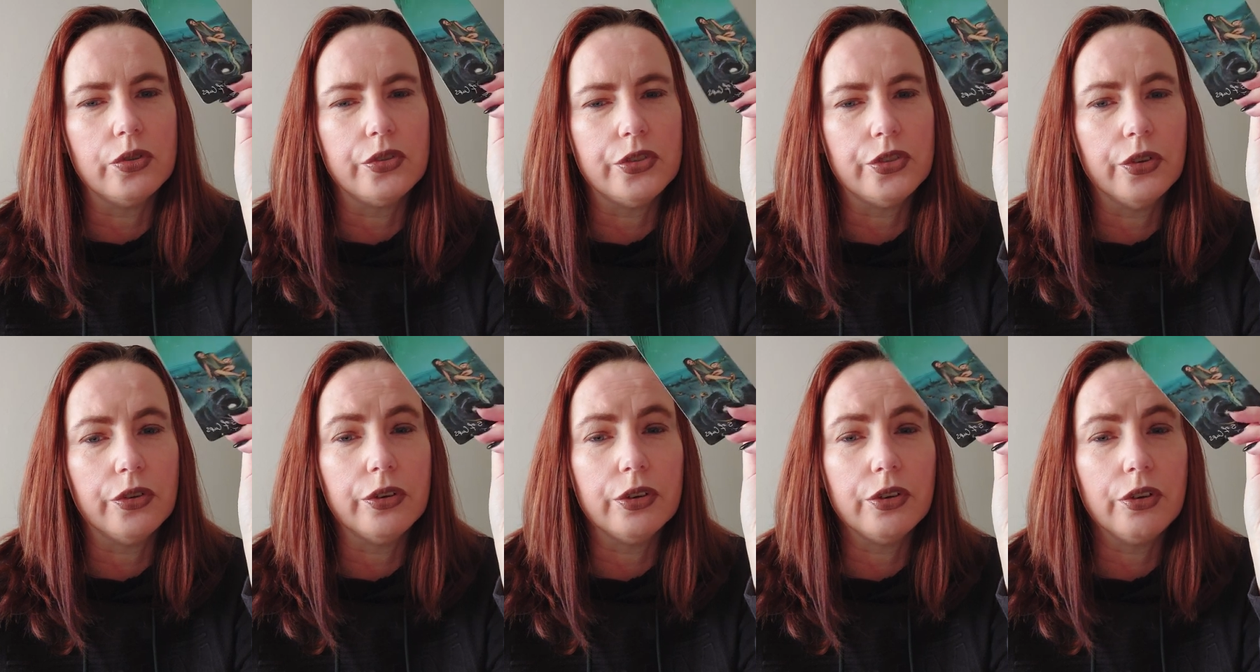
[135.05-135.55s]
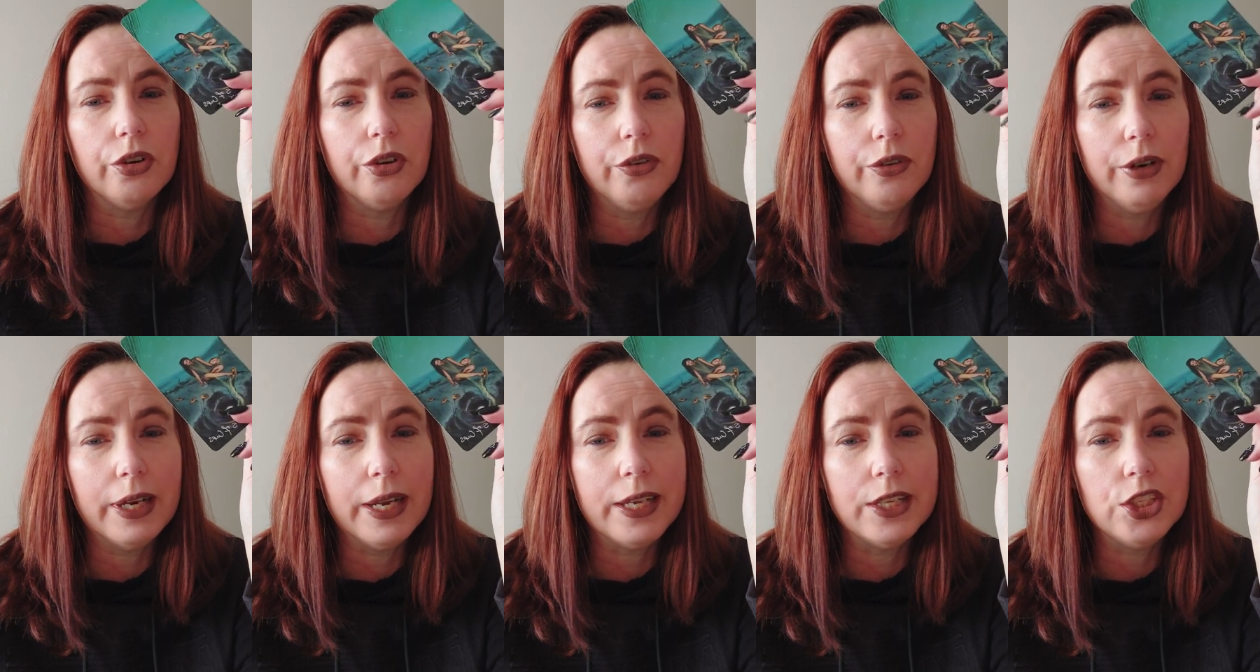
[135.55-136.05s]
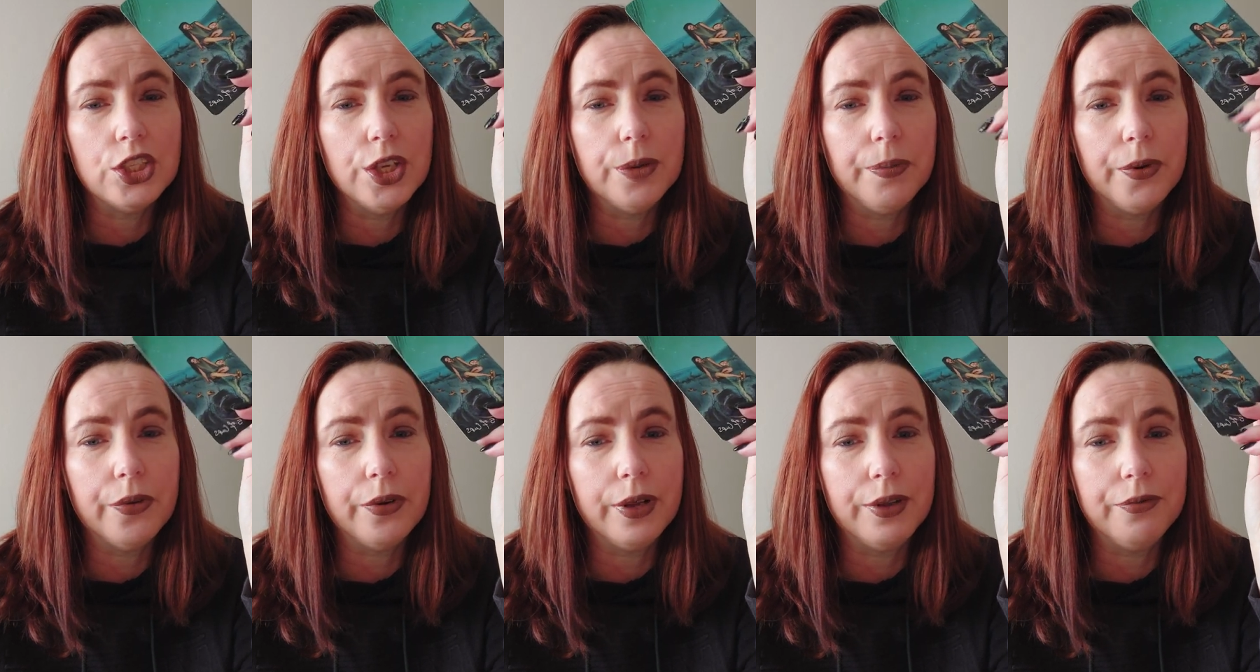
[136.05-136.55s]
So it could relate to
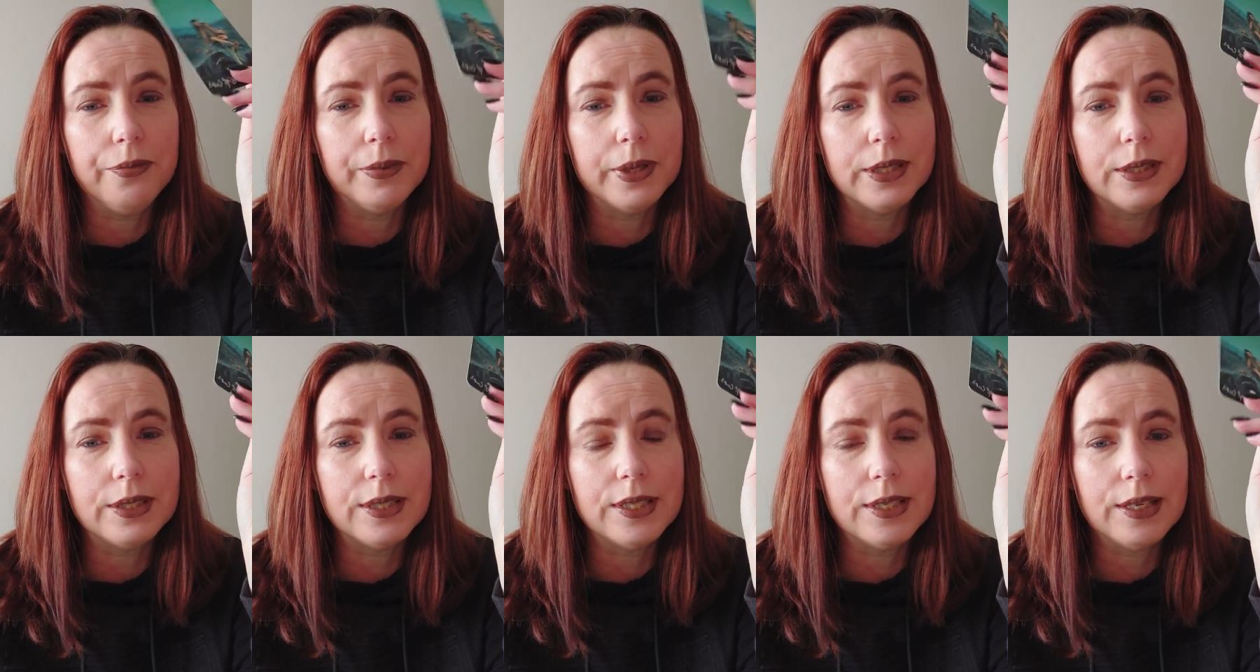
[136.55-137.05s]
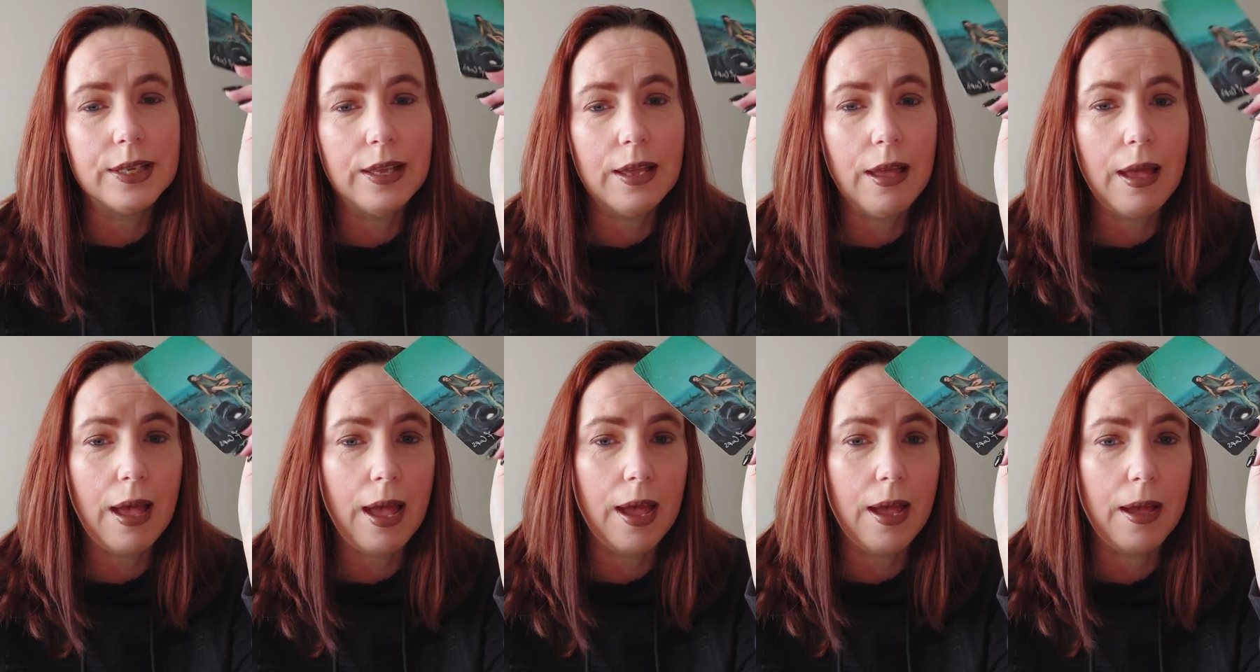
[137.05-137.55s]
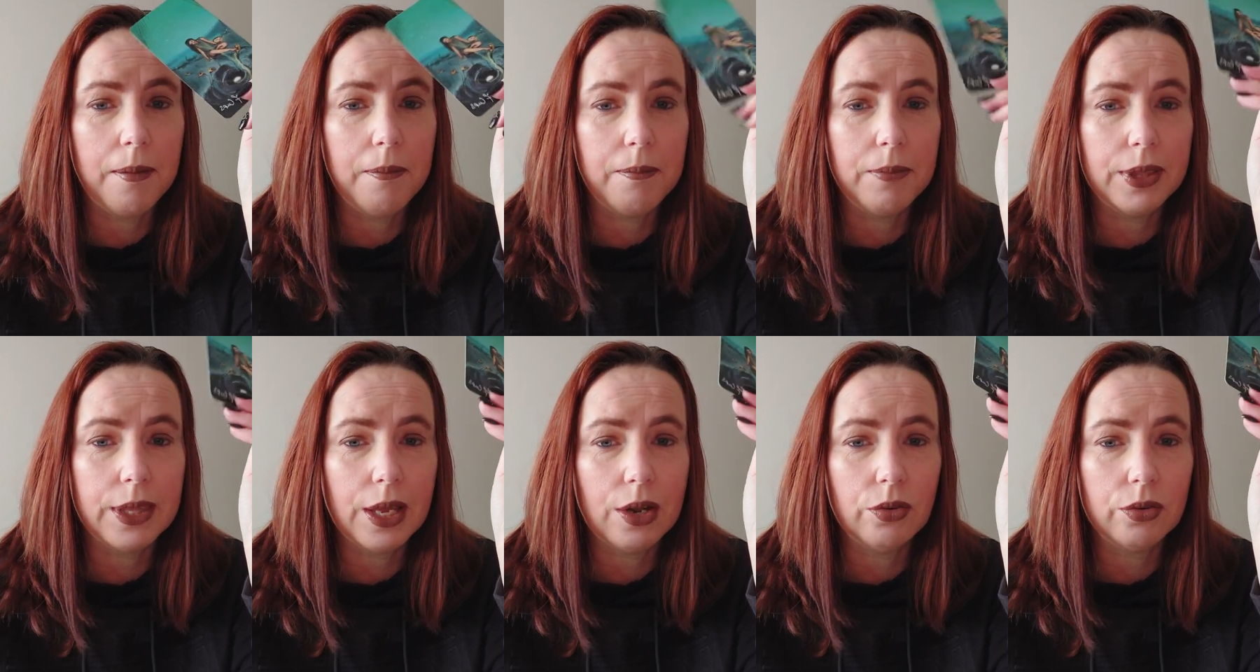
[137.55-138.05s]
bereavement,
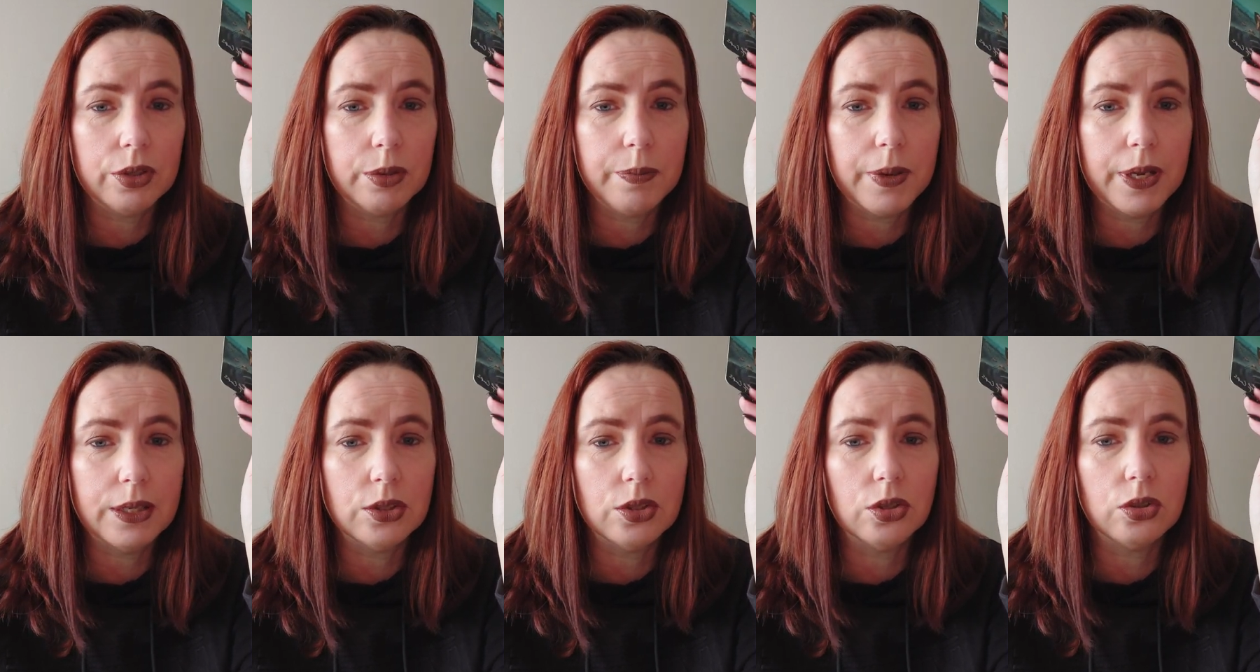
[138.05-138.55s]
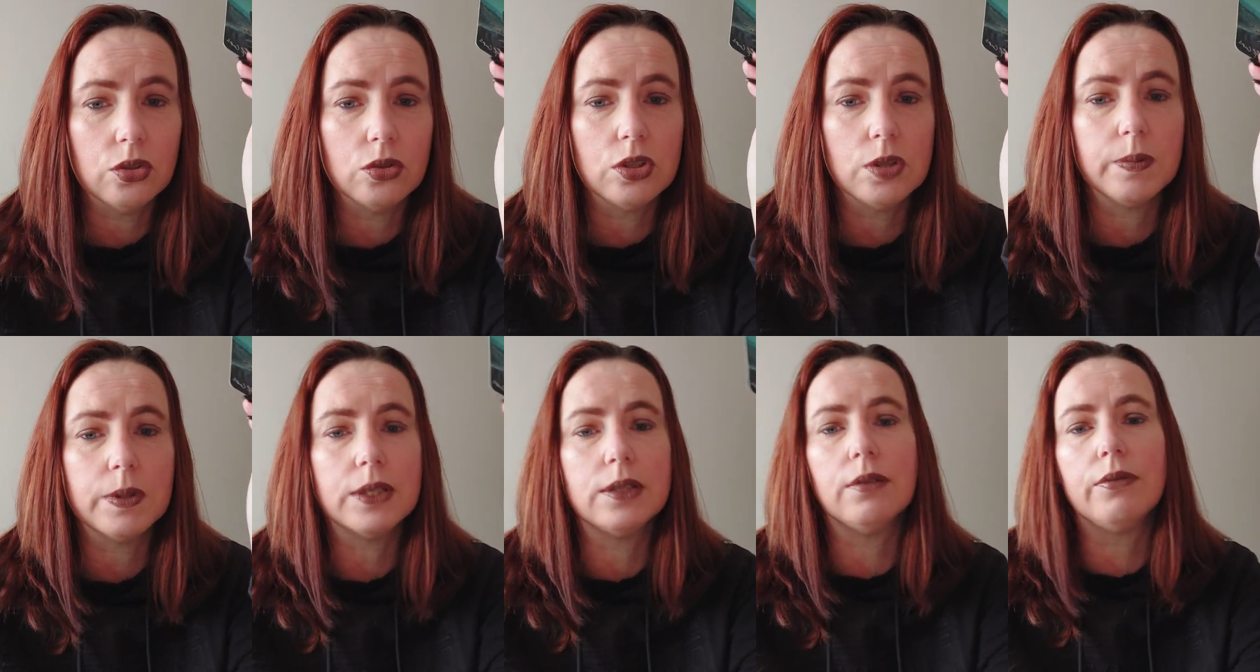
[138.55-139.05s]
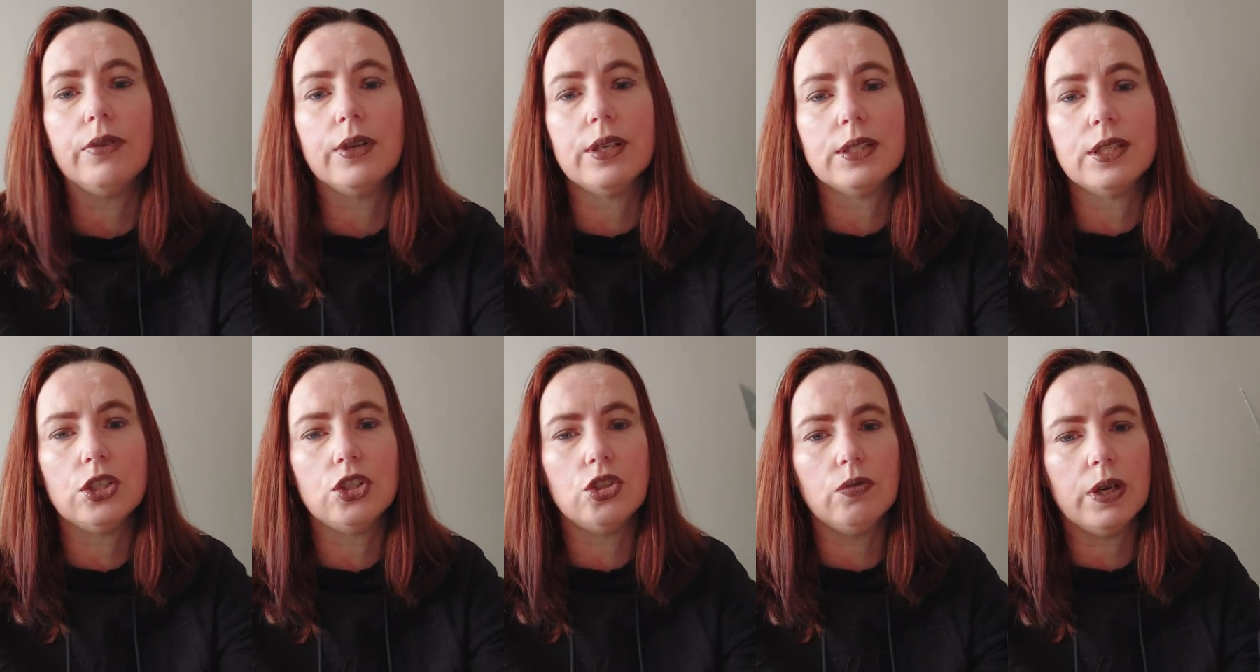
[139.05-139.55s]
but that all depends on your specific
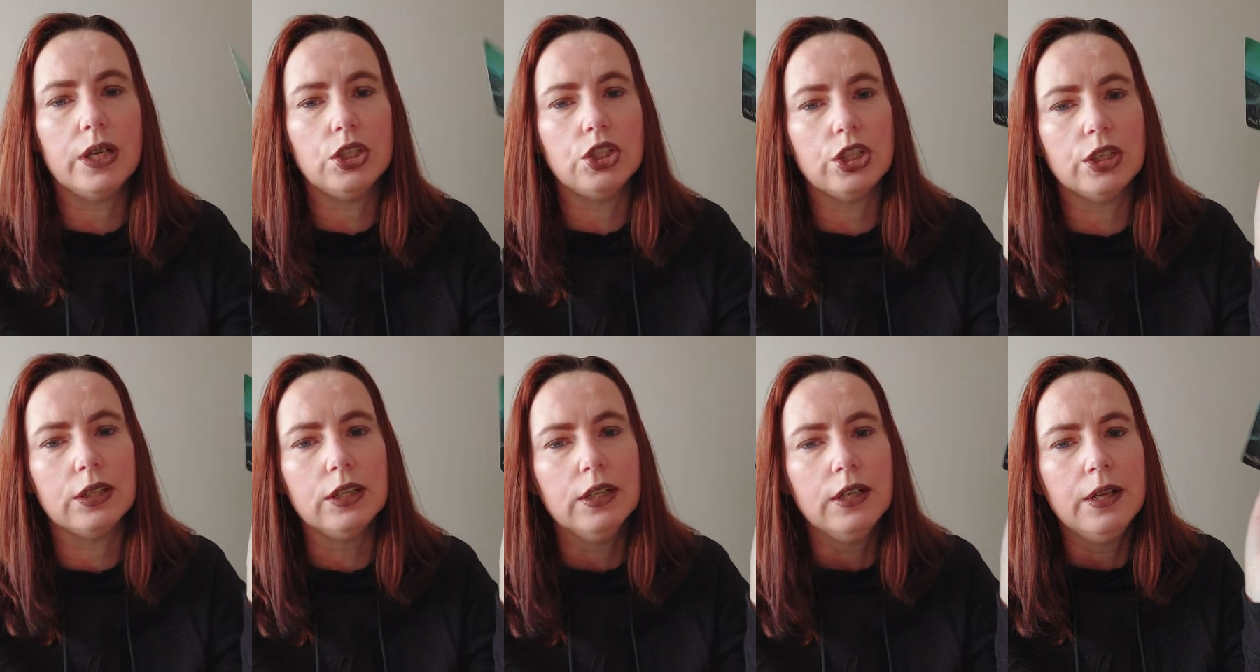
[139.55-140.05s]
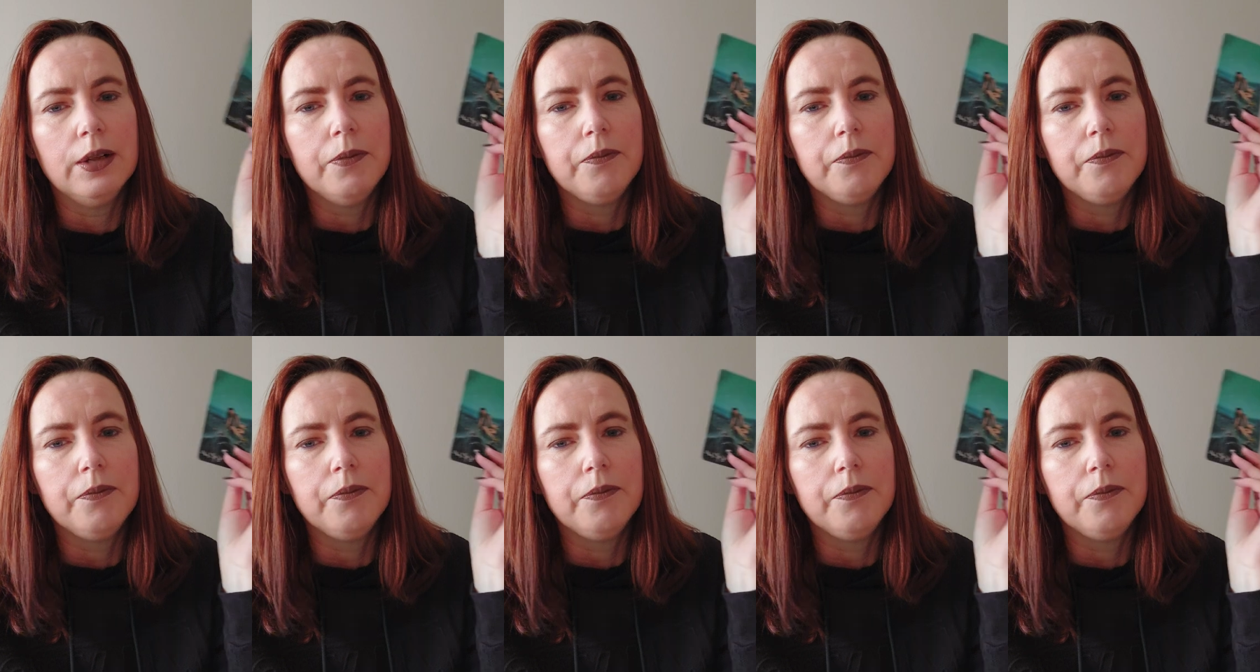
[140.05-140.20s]
situation.